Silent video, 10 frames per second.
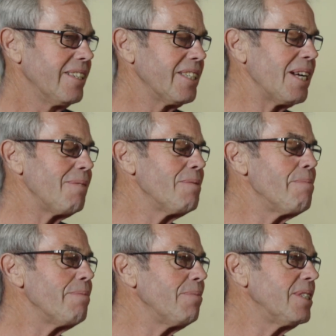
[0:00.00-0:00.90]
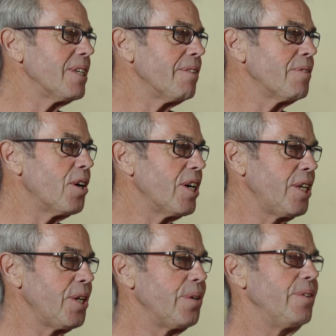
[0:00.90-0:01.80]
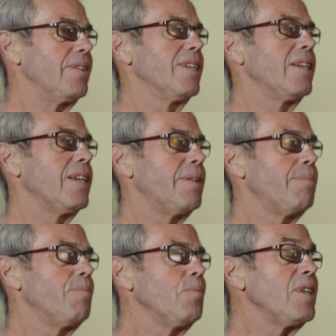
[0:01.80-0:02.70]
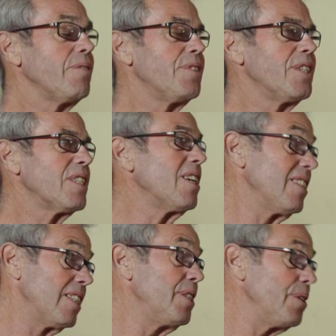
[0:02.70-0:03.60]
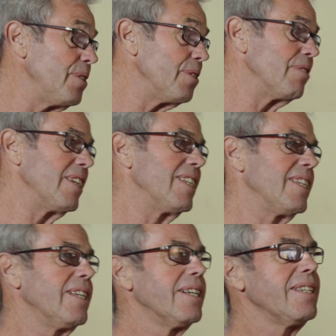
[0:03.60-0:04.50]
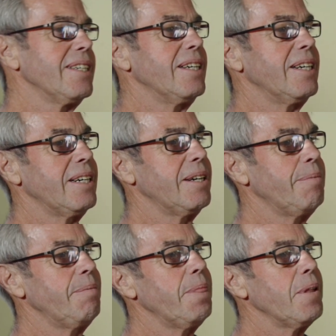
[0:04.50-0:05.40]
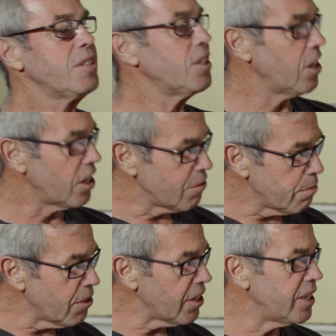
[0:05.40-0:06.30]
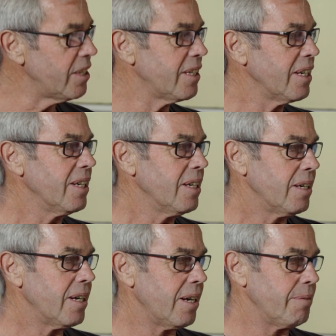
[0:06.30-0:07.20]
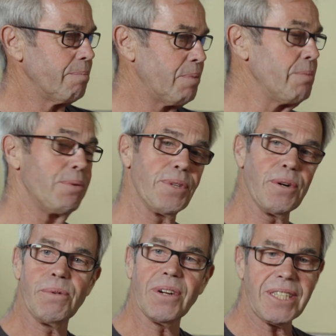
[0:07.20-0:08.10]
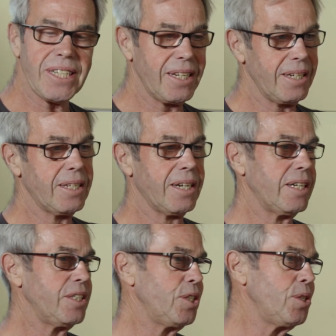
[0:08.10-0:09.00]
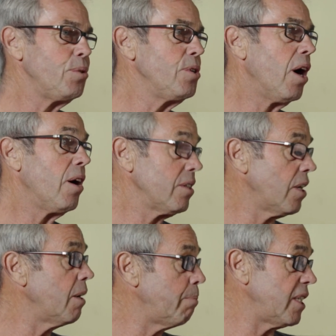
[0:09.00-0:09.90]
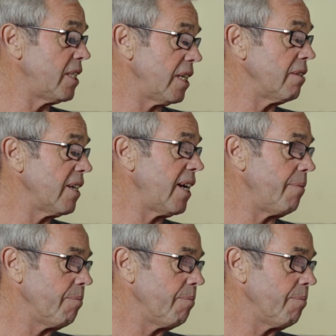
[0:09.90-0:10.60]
there's a couple of memories that I've got of you. When I first kind of knew you, really, I'd just like to remind people that are watching that you are diabetic, right?